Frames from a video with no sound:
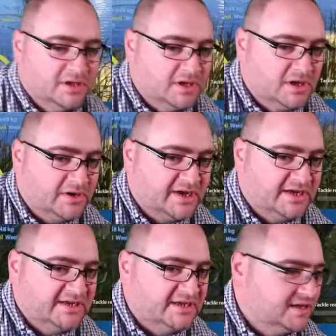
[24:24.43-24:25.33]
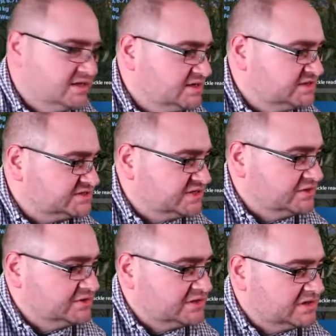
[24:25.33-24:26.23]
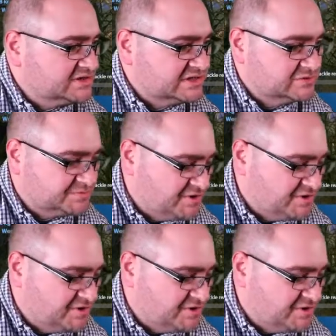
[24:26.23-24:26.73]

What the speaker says: Okay, so the last little spot I